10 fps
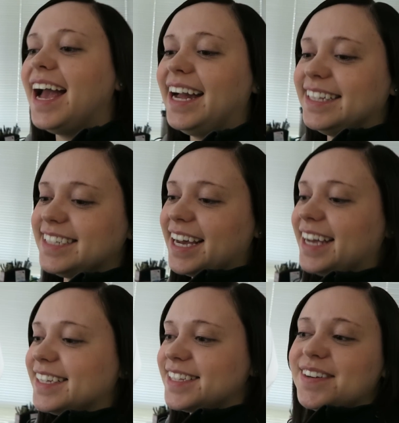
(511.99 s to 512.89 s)
And
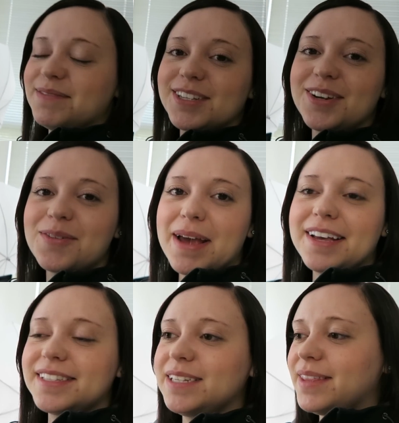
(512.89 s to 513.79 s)
so I'm just gonna go to
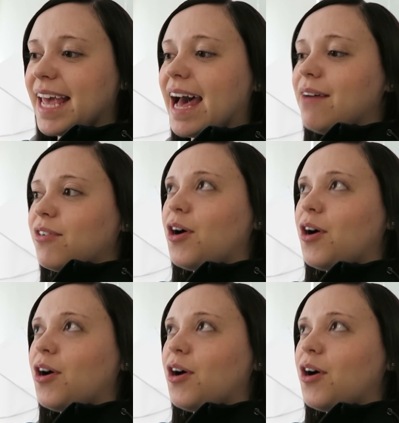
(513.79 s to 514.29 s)
Michael's, see what they have.